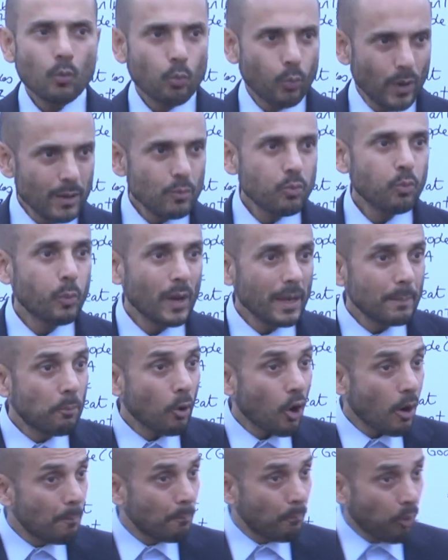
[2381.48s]
We, we
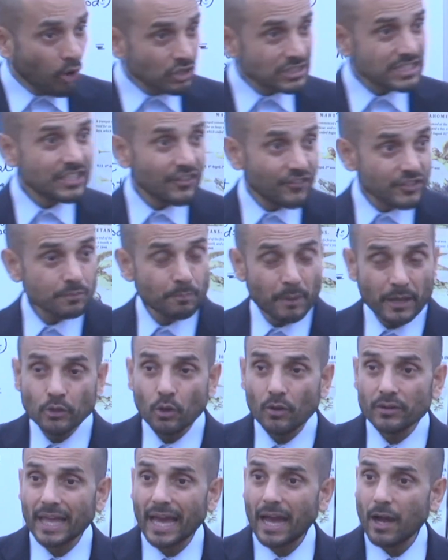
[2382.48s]
put a positive spin
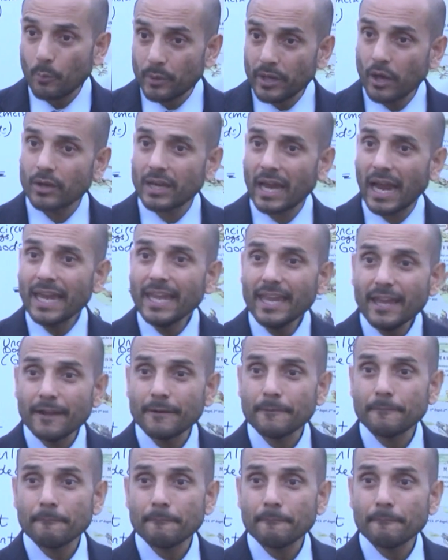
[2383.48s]
on that. Are we okay?